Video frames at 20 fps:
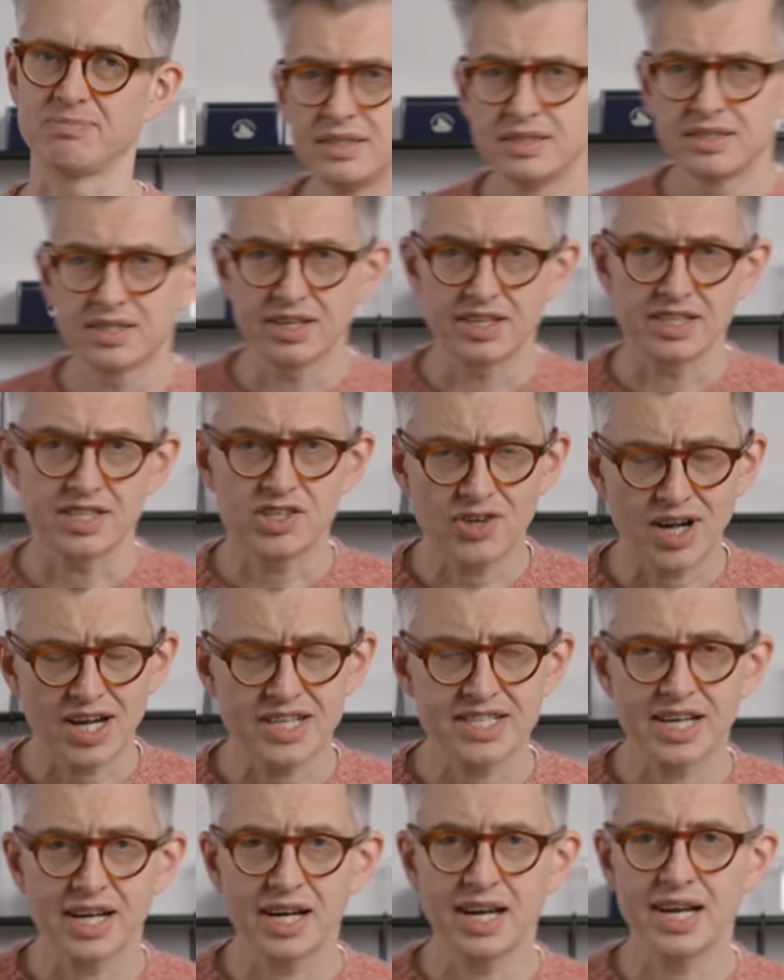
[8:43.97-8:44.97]
So
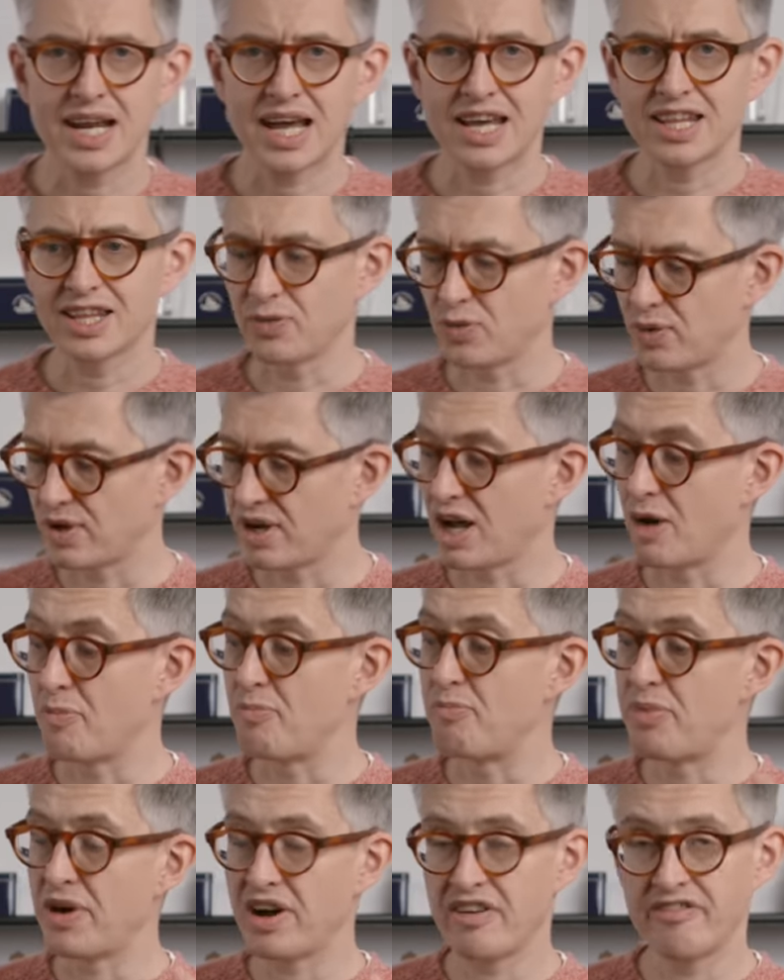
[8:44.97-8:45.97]
distractingly, now that we're
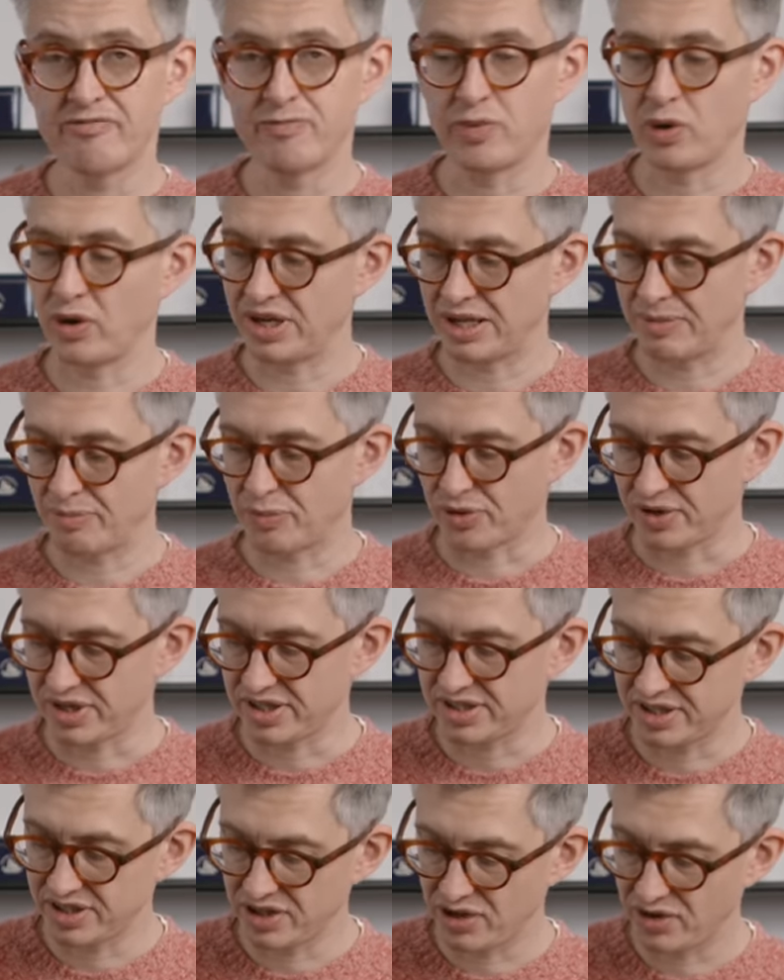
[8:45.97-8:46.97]
above boiling
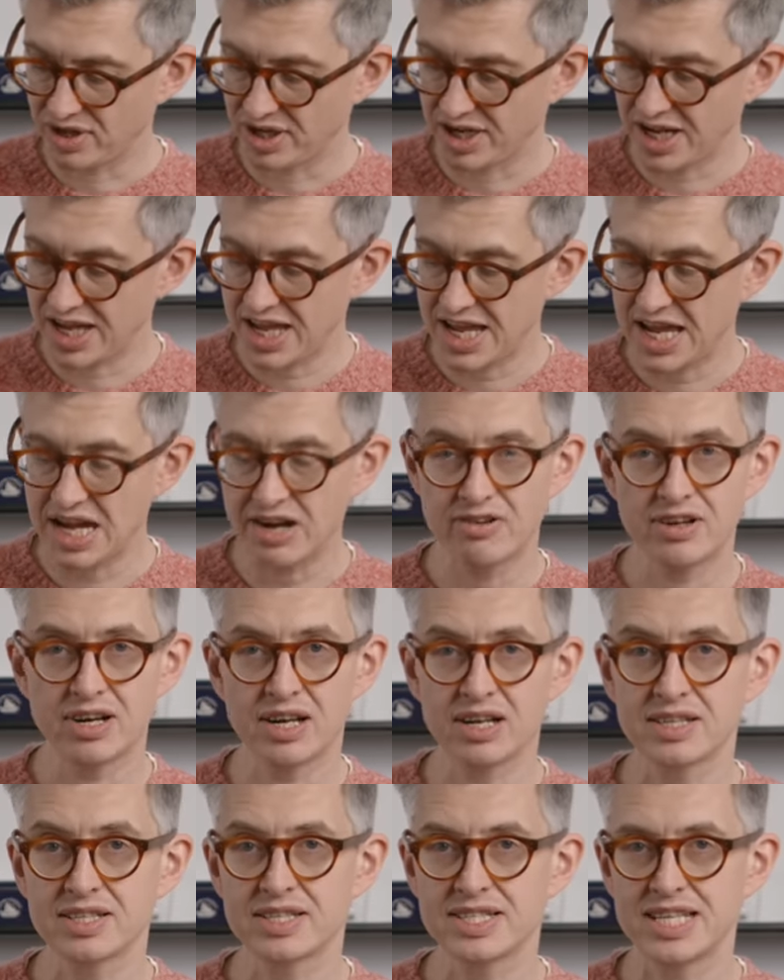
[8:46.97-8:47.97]
point, you can hear a
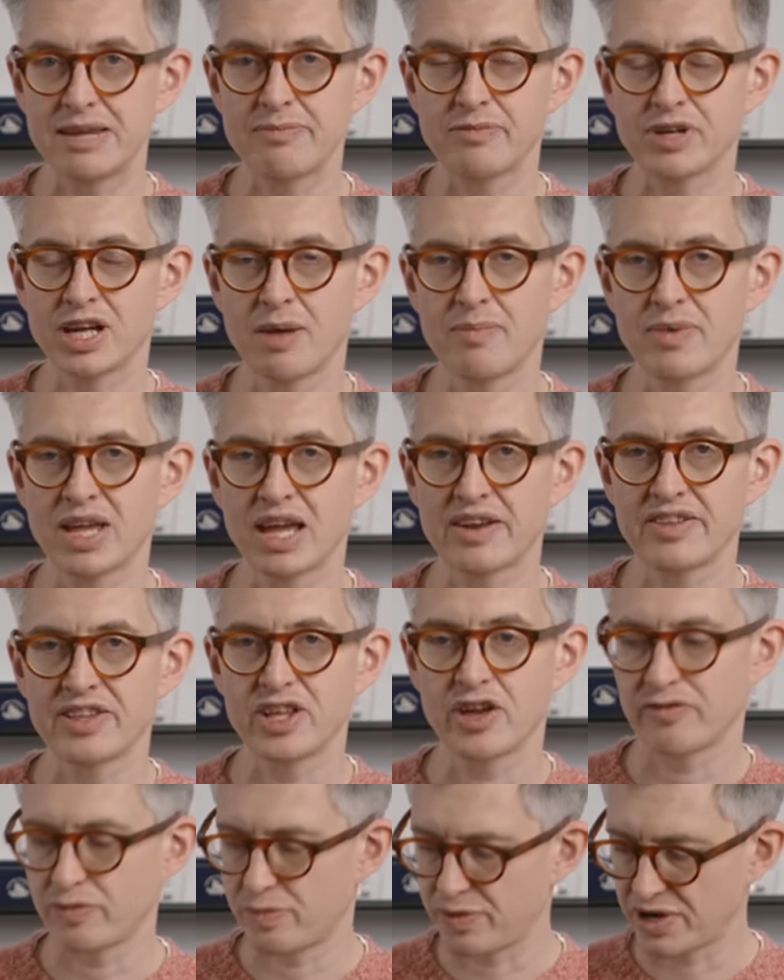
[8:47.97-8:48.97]
little steam coming out of the
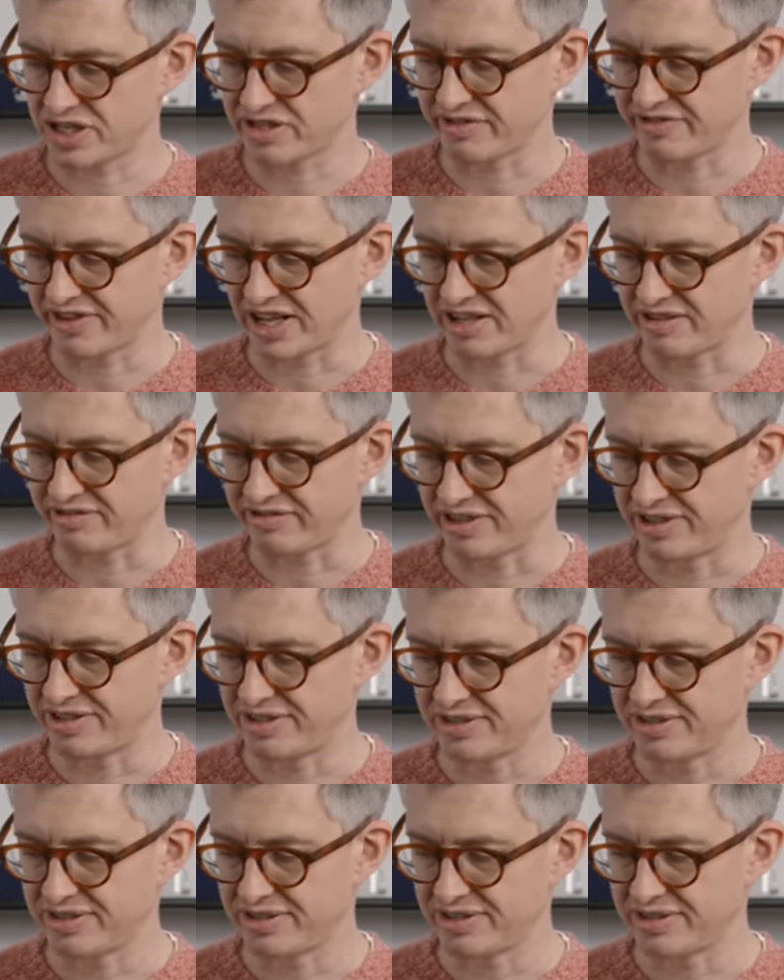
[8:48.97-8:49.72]
overpressure valve.